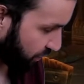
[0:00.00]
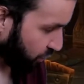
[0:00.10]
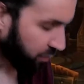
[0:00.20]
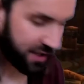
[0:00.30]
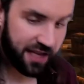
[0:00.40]
you
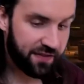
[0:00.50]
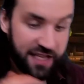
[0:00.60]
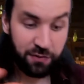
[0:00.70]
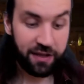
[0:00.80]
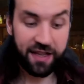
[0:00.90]
don't eat
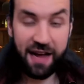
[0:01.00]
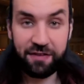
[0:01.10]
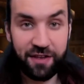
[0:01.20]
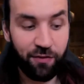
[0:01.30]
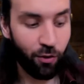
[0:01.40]
this with a
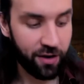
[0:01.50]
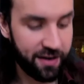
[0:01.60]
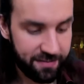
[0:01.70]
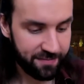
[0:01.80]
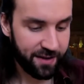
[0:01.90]
knife and a fork.
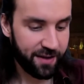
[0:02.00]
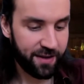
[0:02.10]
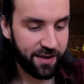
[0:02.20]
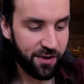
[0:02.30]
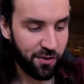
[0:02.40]

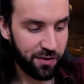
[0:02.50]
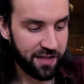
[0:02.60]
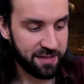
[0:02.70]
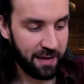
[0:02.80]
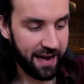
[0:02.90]
You
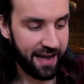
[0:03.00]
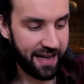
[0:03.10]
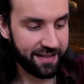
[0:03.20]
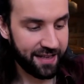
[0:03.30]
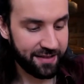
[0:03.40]
eat this by
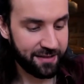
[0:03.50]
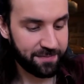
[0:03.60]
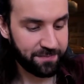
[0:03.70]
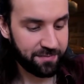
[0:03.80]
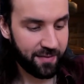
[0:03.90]
hand and
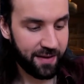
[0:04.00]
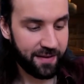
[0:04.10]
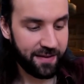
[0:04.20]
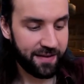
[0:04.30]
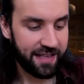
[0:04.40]

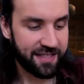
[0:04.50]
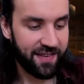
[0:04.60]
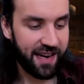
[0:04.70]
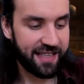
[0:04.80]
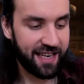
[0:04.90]
it's
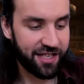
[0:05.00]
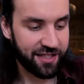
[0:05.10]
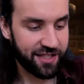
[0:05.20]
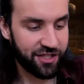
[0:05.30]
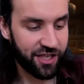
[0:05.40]
very
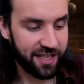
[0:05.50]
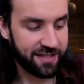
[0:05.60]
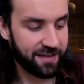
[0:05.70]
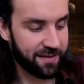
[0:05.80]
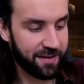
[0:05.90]
delicious. It's
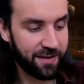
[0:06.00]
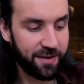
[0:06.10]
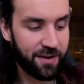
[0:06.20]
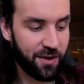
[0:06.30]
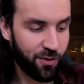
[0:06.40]
just
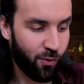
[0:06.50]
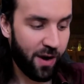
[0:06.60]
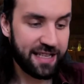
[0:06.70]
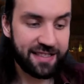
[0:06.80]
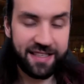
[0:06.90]

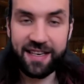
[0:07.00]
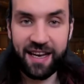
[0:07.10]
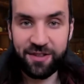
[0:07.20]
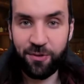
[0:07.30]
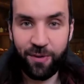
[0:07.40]
quite
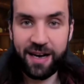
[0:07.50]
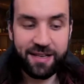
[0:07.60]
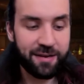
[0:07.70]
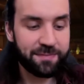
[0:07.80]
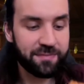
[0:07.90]
sticky and
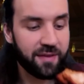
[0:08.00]
quite